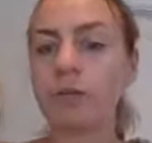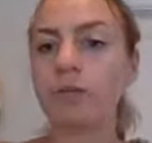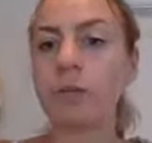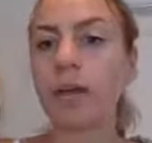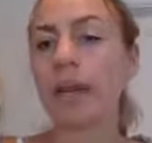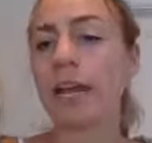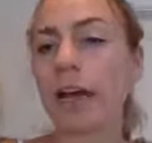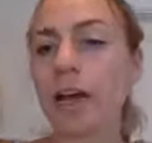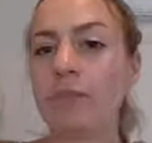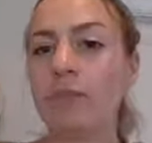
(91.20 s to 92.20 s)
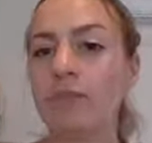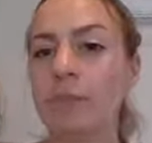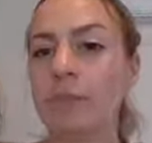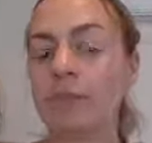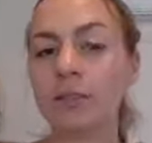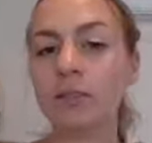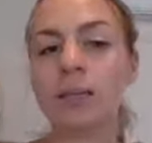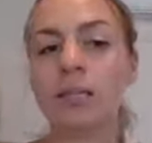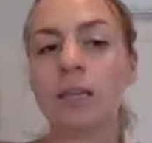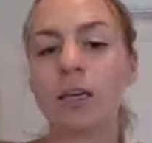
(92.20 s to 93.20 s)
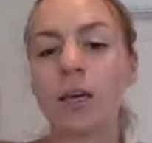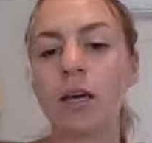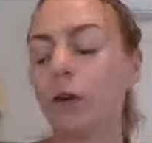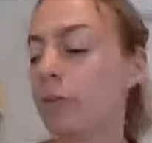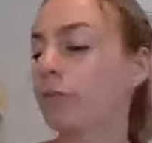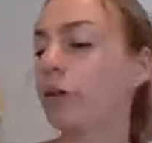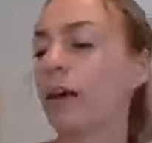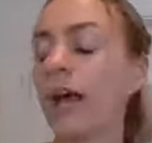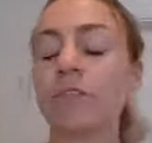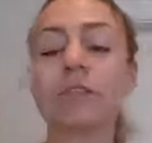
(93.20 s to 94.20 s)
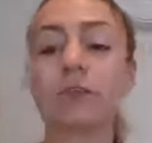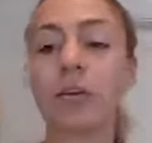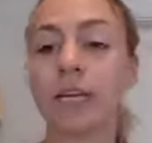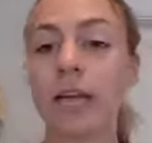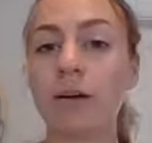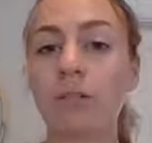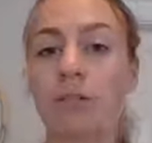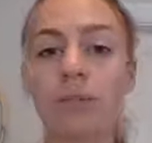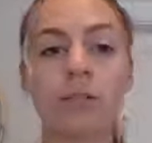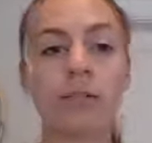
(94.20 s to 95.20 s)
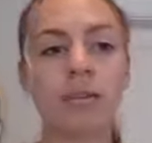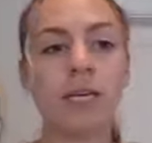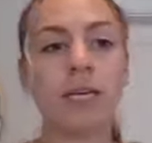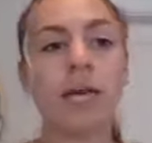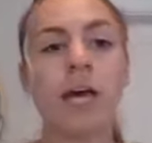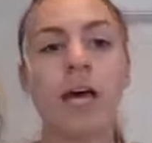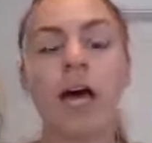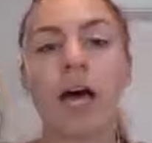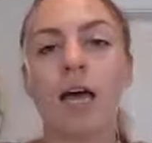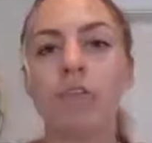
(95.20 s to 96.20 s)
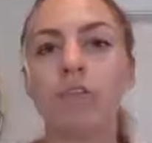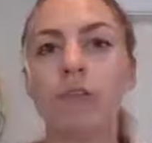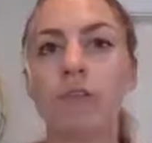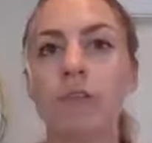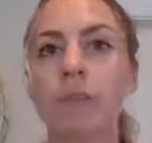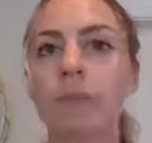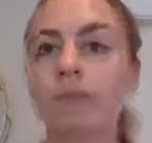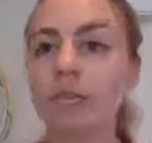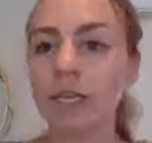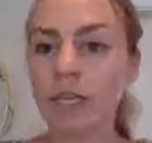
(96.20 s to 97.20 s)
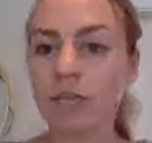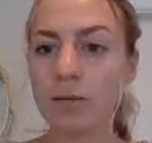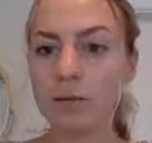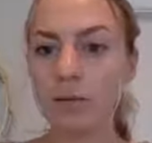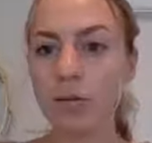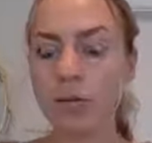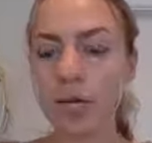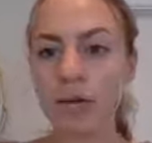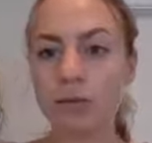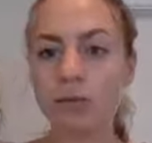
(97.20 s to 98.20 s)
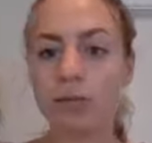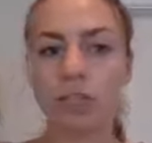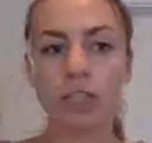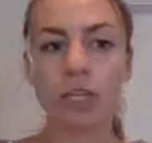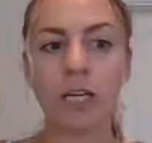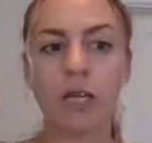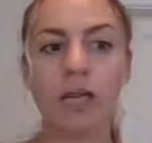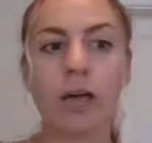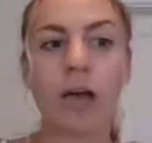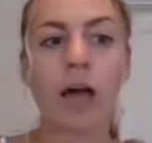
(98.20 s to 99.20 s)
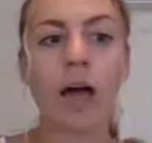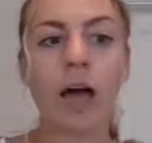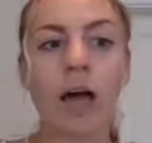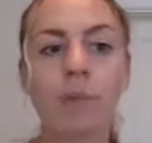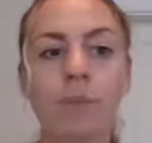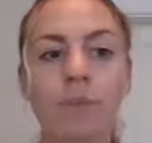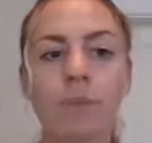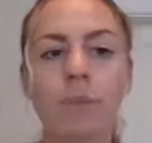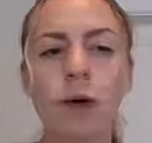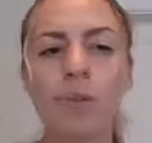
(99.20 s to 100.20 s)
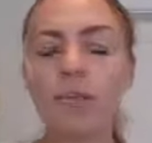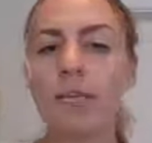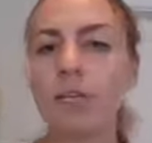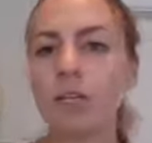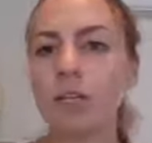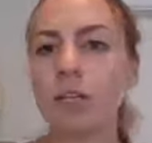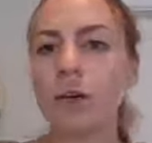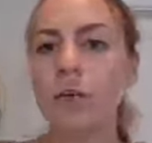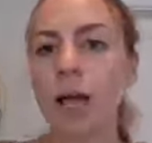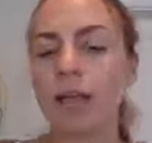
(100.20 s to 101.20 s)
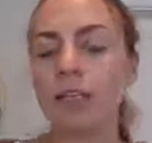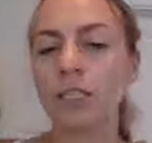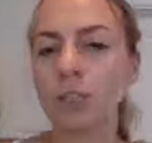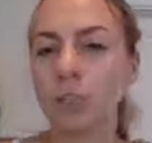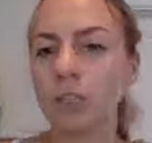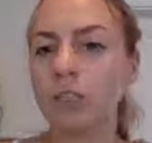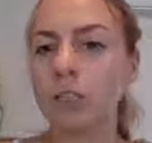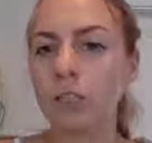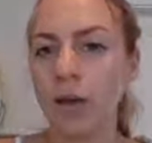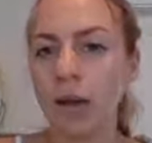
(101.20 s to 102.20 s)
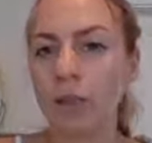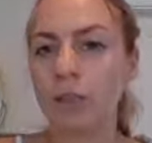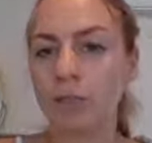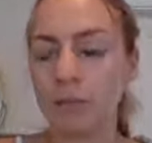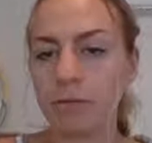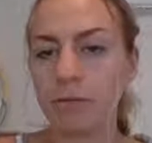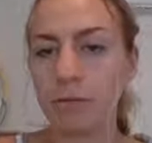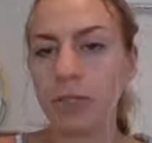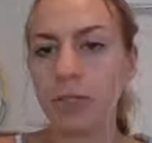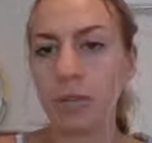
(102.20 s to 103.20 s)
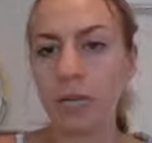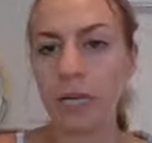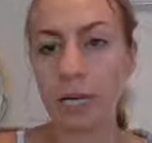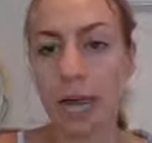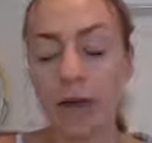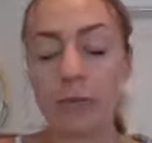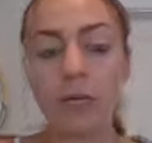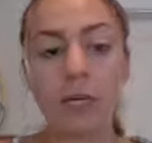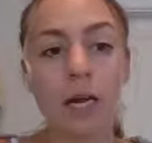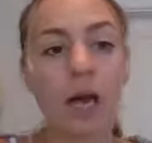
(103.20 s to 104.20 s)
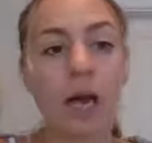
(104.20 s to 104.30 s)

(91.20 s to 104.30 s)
before and after your meals, or before and after working out, excuse me. So for your pre-workout nutrition, you want to be eating, at least 1 to 2 hours before you're working out,